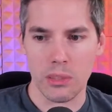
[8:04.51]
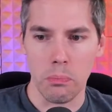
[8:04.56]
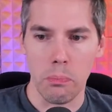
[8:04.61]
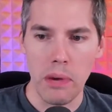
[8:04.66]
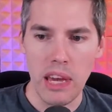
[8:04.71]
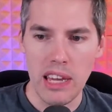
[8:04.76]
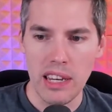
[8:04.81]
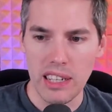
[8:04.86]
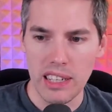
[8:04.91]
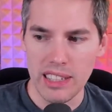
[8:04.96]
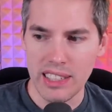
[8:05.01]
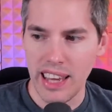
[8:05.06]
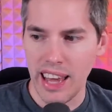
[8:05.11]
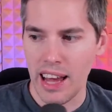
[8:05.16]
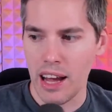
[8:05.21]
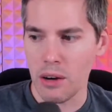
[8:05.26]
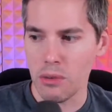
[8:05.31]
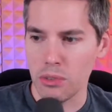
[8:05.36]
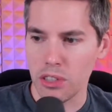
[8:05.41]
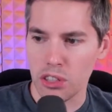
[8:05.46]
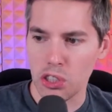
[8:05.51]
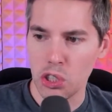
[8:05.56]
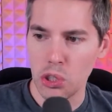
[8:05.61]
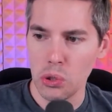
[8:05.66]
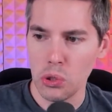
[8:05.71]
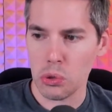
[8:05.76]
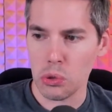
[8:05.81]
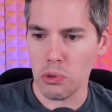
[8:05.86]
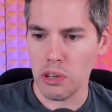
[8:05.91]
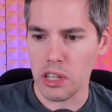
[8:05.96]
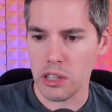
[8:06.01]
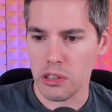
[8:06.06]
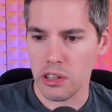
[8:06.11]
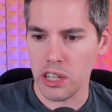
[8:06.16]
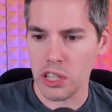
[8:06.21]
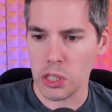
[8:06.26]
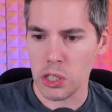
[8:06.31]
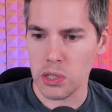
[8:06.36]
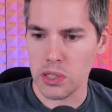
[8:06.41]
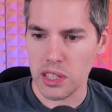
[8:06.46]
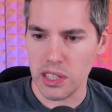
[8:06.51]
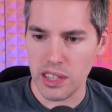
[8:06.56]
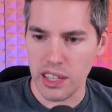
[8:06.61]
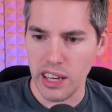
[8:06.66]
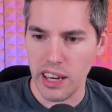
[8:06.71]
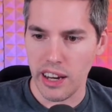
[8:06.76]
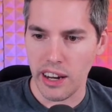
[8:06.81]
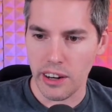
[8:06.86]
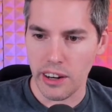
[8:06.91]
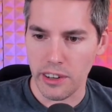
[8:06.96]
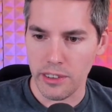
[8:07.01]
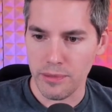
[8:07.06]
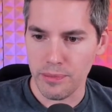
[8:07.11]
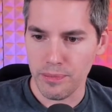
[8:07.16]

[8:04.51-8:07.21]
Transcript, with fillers: Beating down with two three creatures in the air.